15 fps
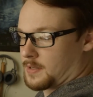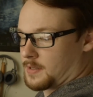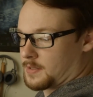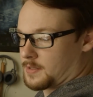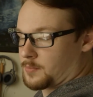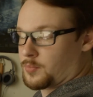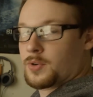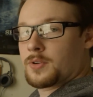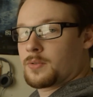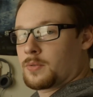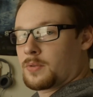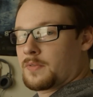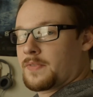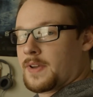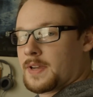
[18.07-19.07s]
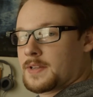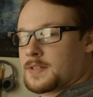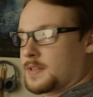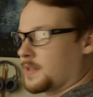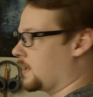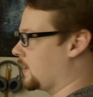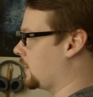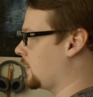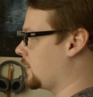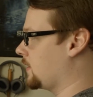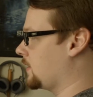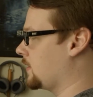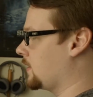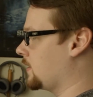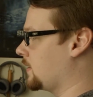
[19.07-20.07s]
it's a pretty cool effect,
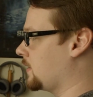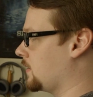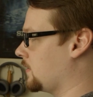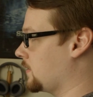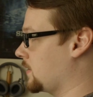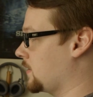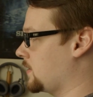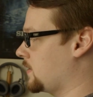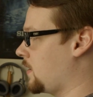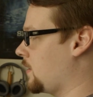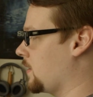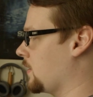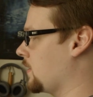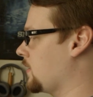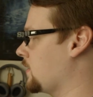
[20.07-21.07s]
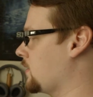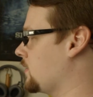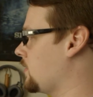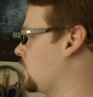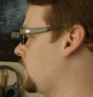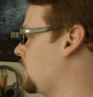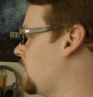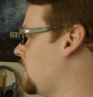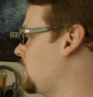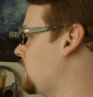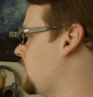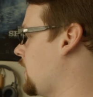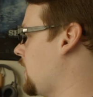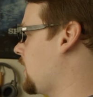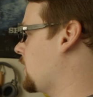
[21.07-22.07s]
and let's get started. So here's
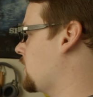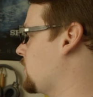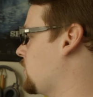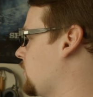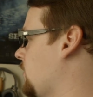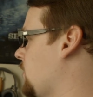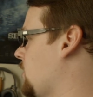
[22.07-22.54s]
the actual